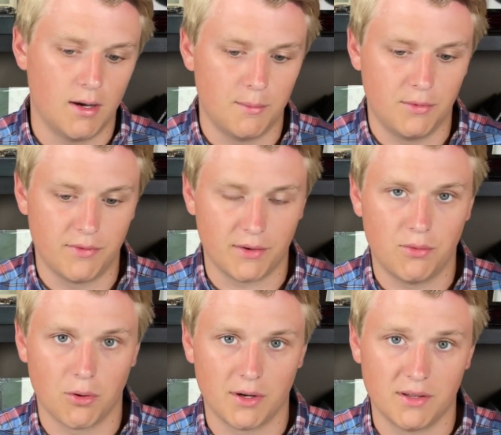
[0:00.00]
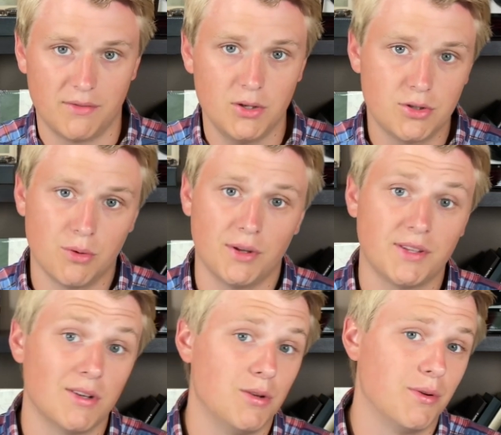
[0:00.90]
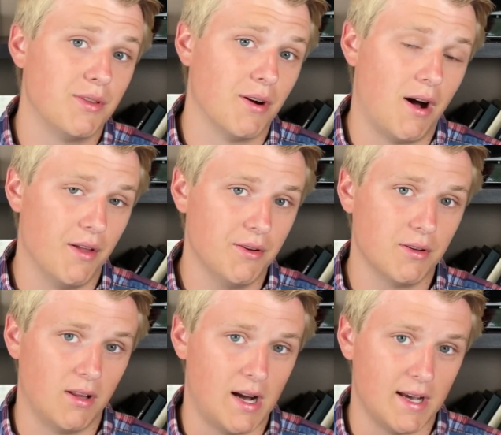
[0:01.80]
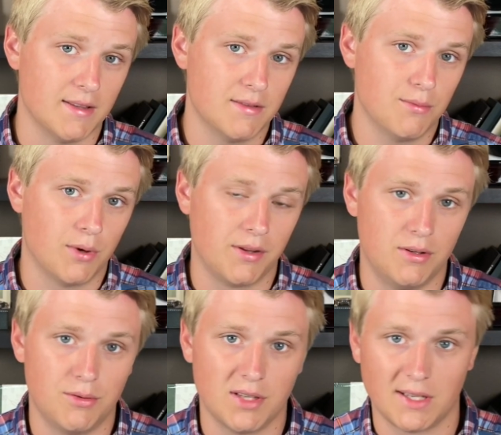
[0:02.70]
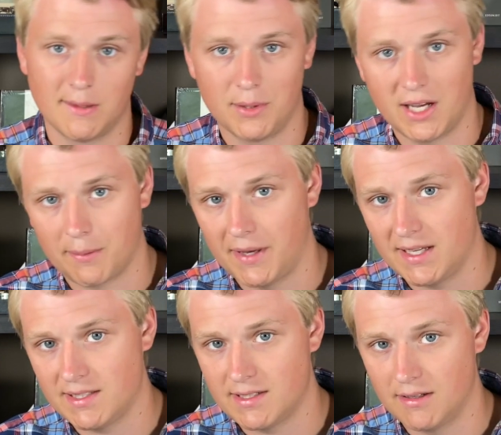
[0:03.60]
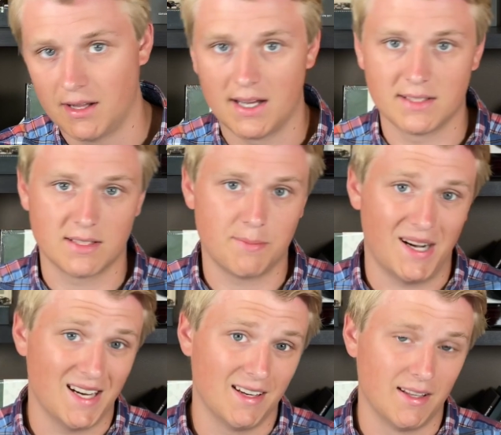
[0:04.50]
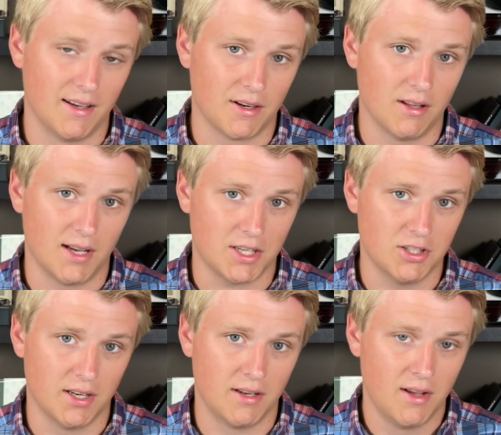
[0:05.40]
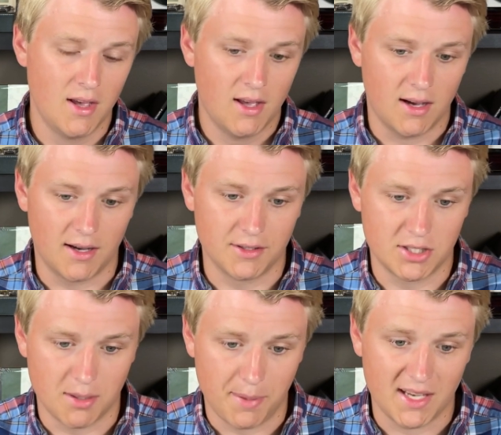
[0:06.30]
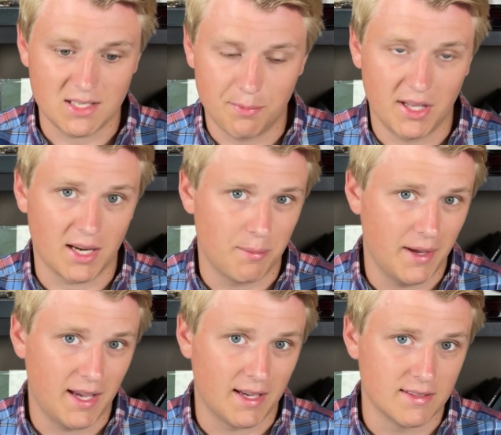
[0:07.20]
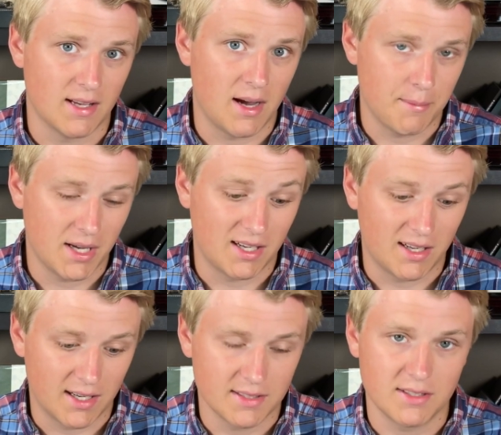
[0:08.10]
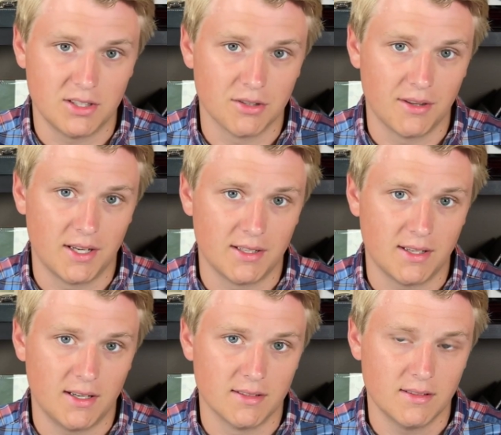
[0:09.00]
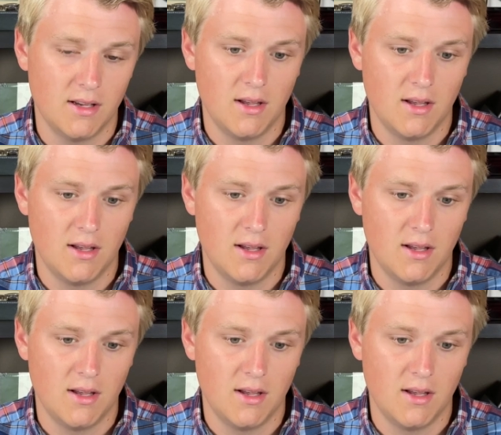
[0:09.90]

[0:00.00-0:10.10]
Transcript: moving forward in the future, what they're going to do with their other lines, whether you think the Black Bay still has a spot in their collection, just the base Black Bay, because I'm not honestly sure that it does.